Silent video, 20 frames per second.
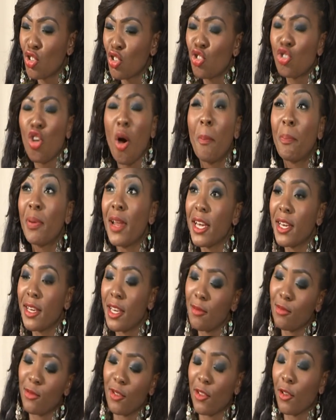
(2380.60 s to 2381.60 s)
Stop playing
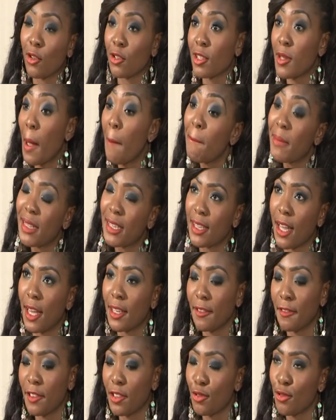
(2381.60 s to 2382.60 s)
games with us, Mr.
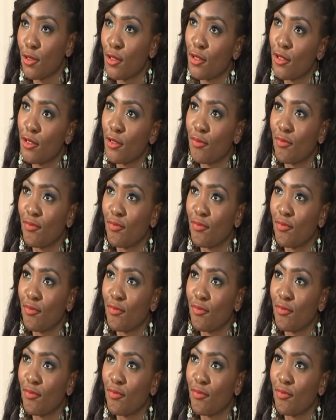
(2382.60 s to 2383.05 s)
Levinus.